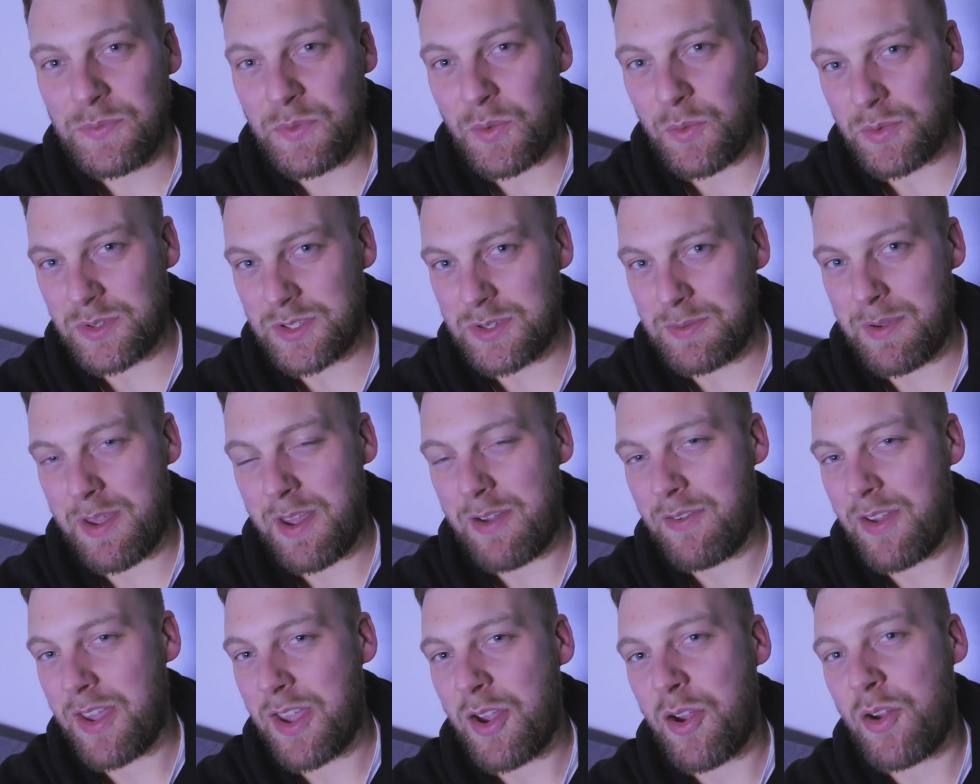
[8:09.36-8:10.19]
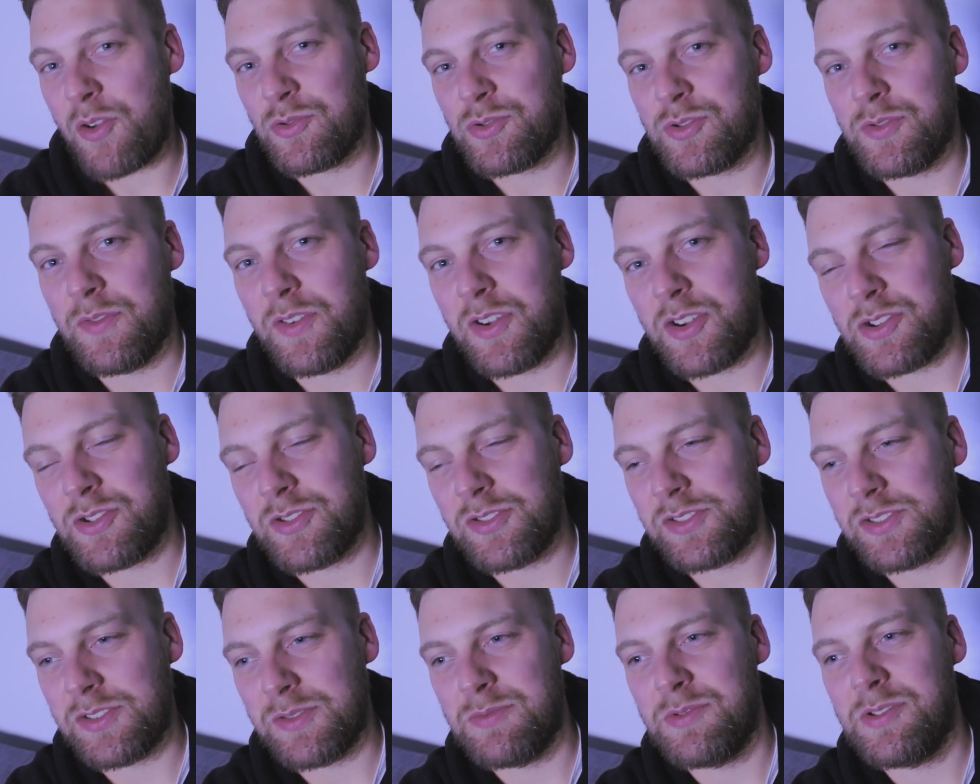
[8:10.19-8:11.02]
was a bit of a controversial
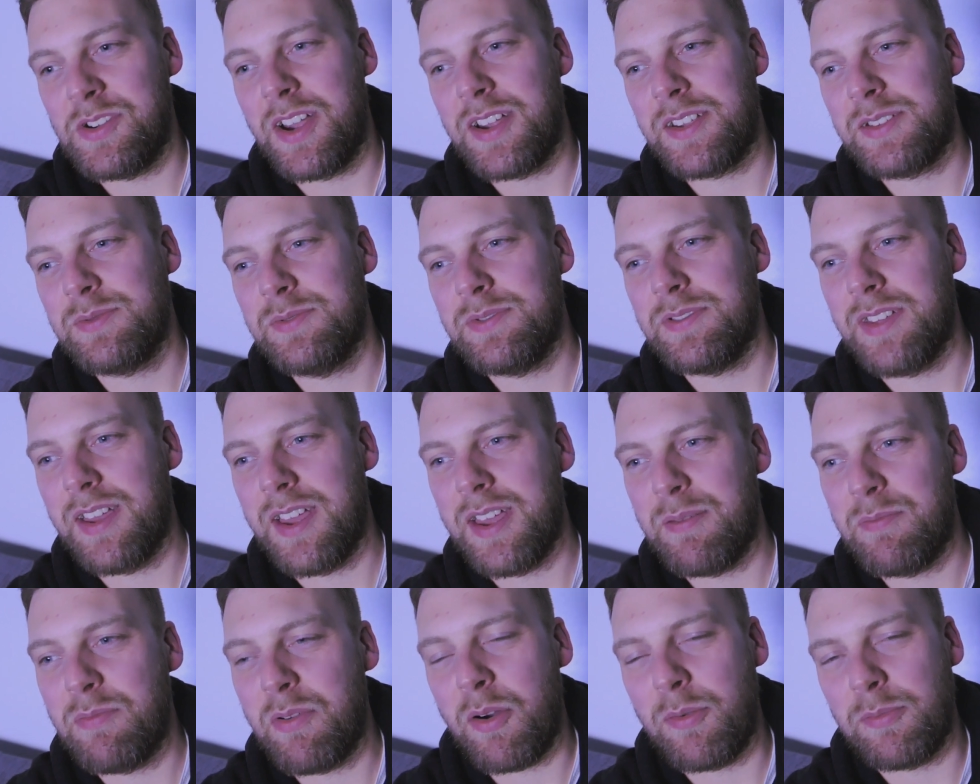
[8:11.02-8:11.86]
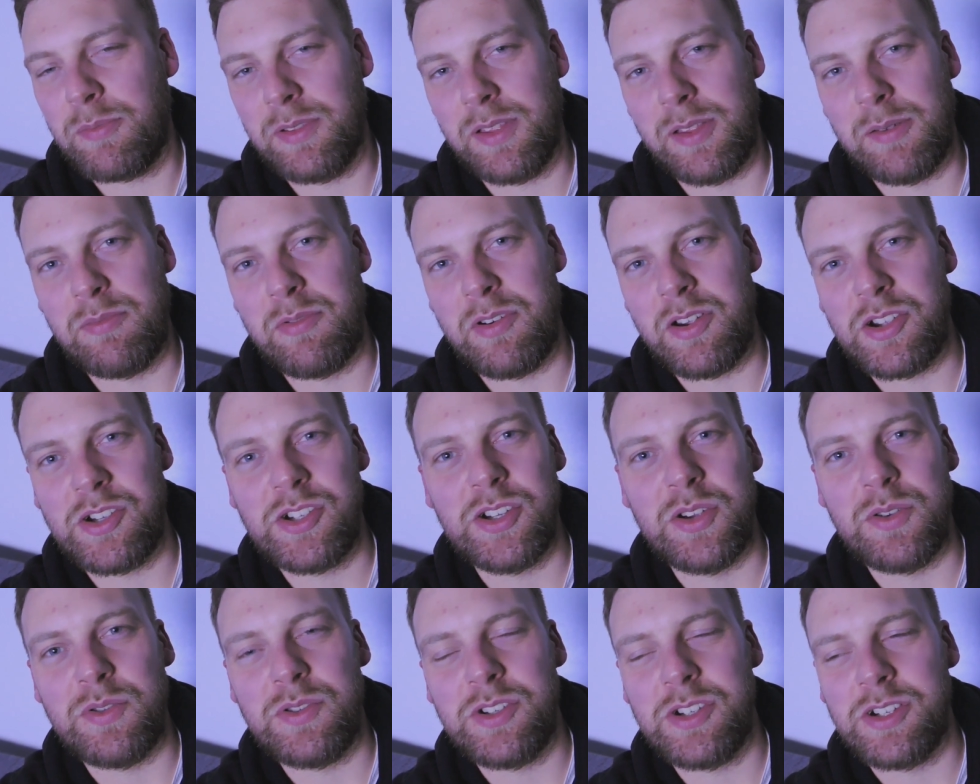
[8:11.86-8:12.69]
subject with a popular British
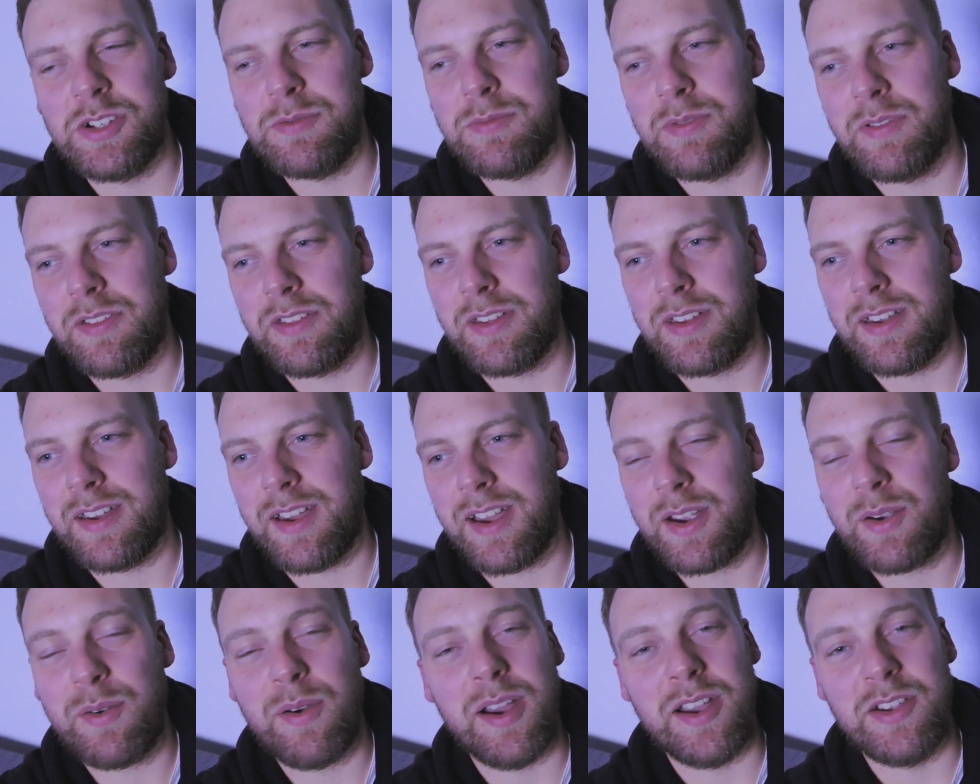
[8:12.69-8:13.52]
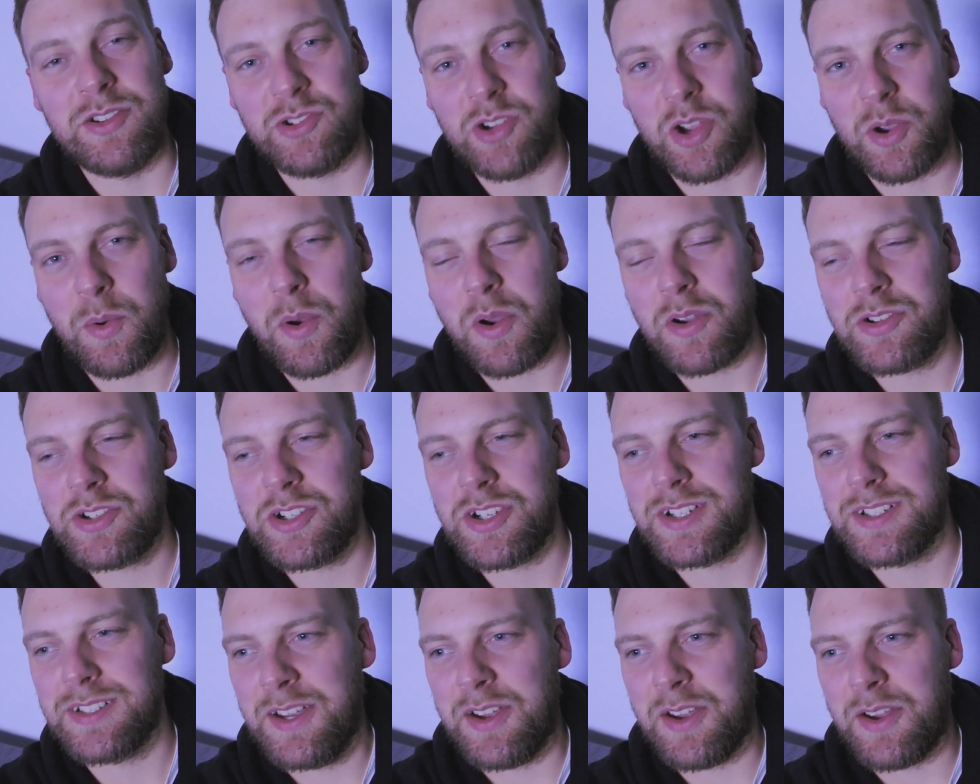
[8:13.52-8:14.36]
YouTuber that I quite enjoy
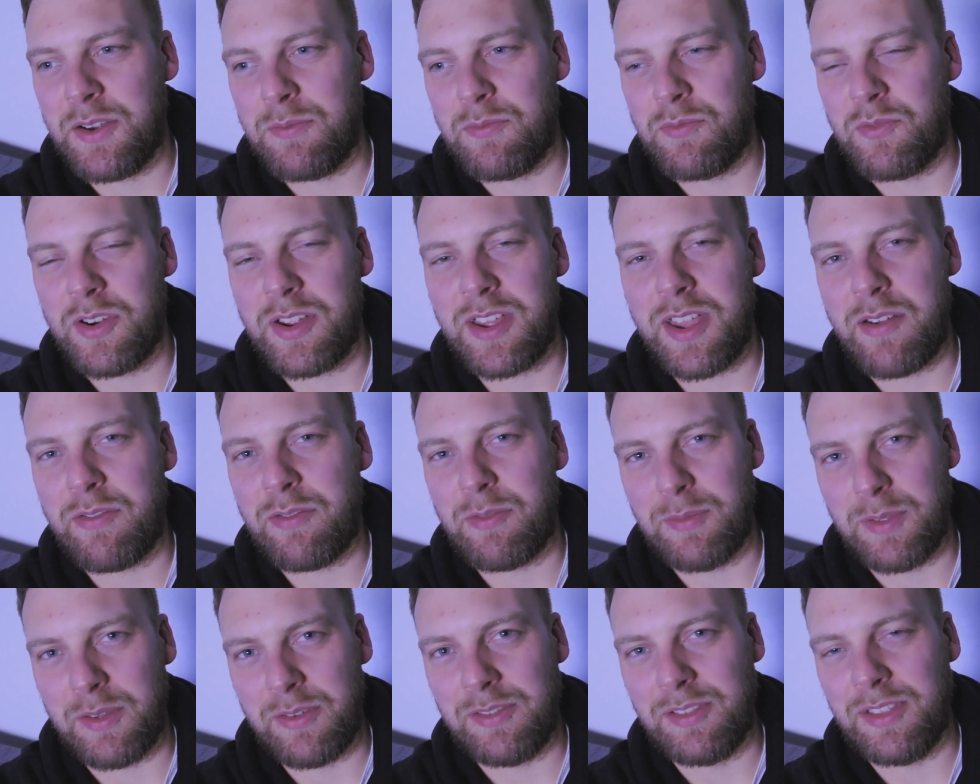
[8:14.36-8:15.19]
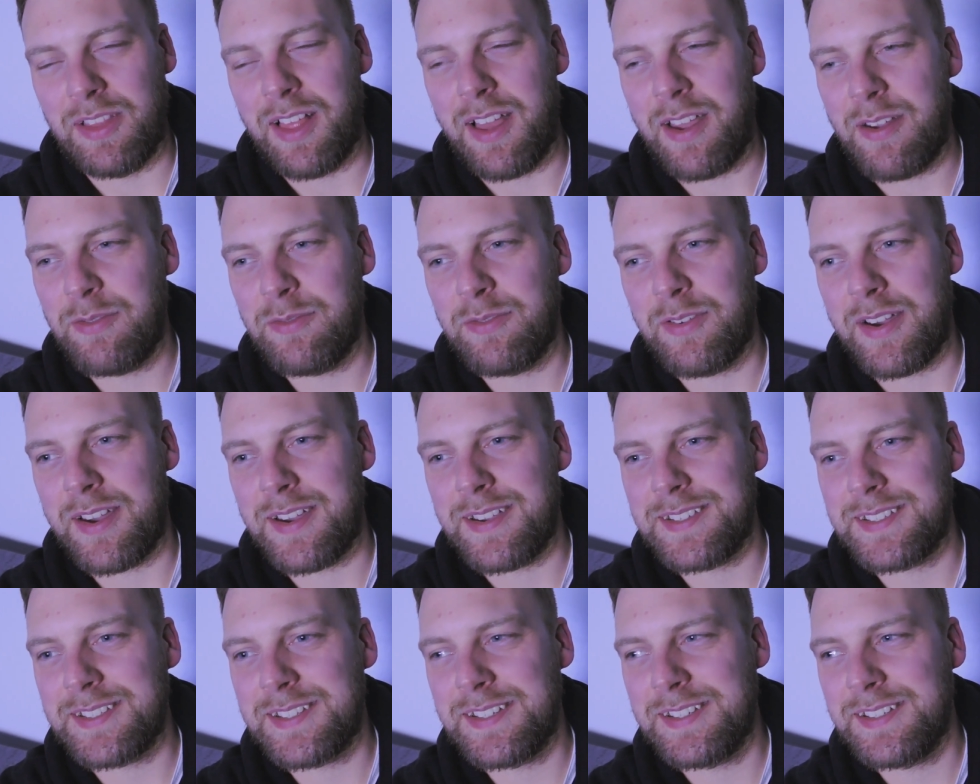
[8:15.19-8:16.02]
watching, Ricky from Living Life
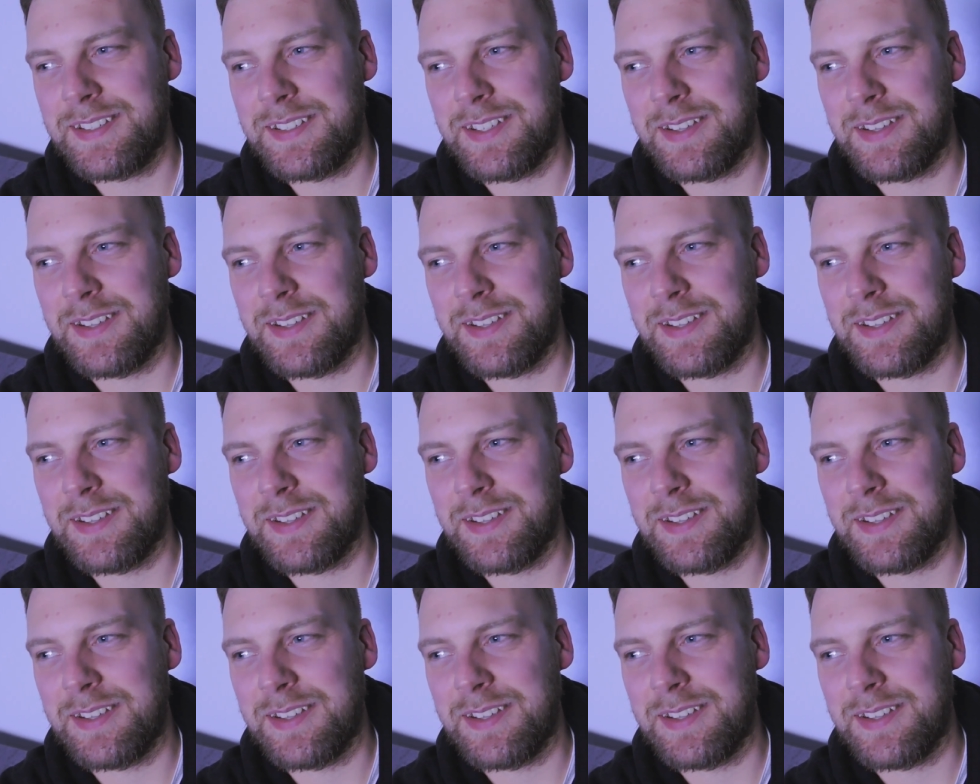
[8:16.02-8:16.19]
Fast.